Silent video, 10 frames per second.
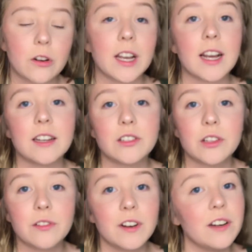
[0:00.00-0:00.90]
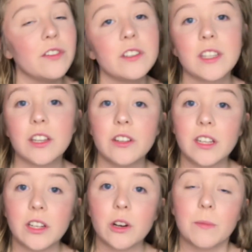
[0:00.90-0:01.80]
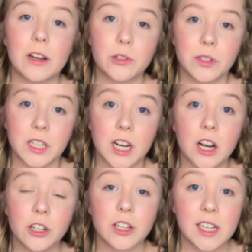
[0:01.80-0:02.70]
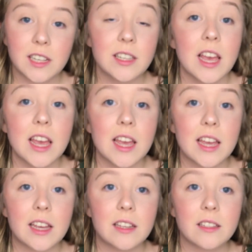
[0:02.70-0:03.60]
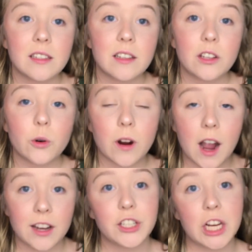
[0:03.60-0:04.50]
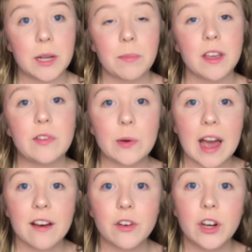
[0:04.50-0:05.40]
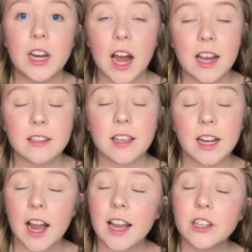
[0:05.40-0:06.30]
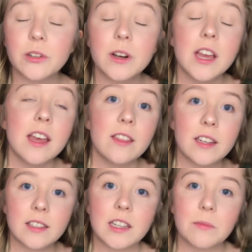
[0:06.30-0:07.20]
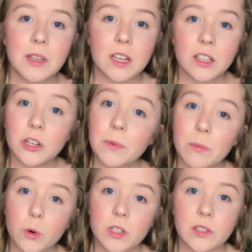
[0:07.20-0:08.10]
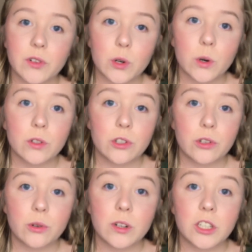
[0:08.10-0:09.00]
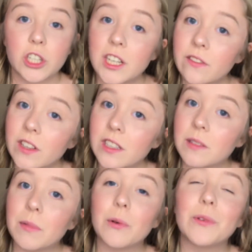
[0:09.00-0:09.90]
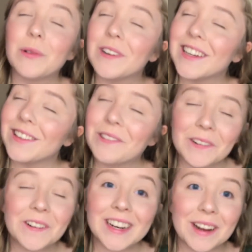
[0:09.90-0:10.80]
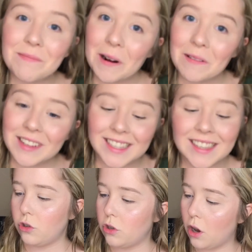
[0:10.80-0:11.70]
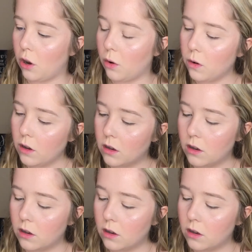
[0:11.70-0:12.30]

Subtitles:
Okay guys, so the very first thing you need to know about doing a cut crease is your eye shape. If you have hooded eyes like I do, then it's going to be a little bit more difficult to achieve this, but we will get through it, I promise. So,